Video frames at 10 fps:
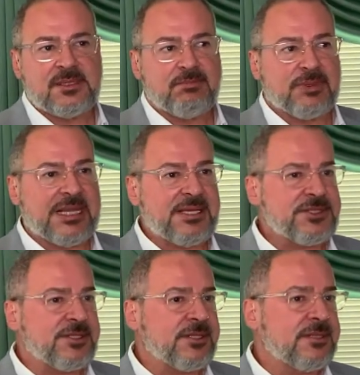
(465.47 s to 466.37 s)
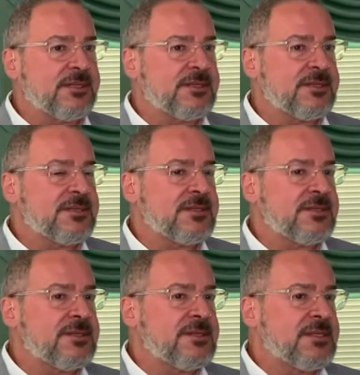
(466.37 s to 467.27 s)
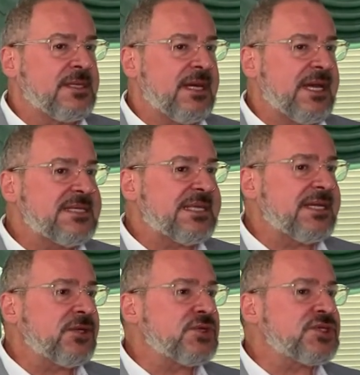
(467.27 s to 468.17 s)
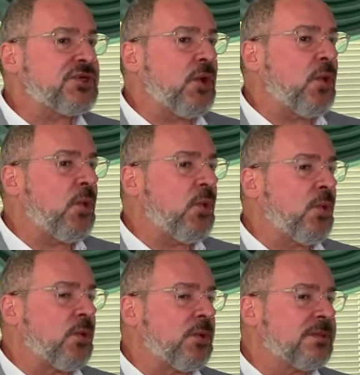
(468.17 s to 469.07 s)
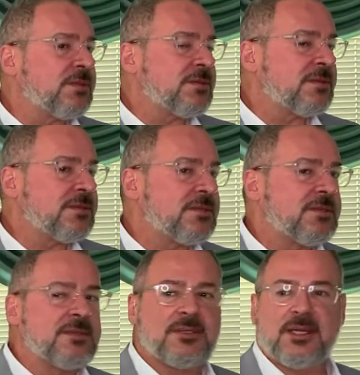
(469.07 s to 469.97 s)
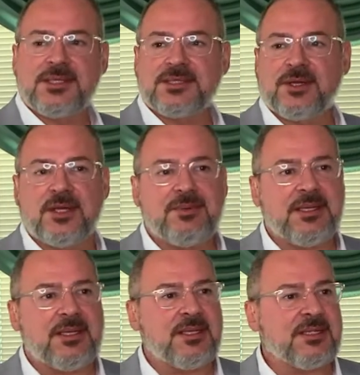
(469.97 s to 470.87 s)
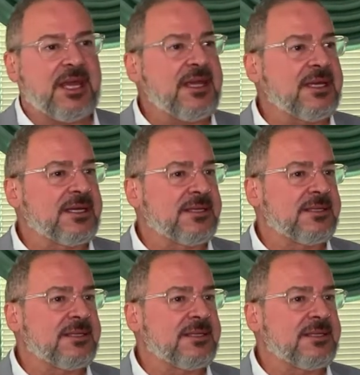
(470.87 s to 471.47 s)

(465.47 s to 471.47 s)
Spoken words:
pleasure. It's like your soul is going to be taken.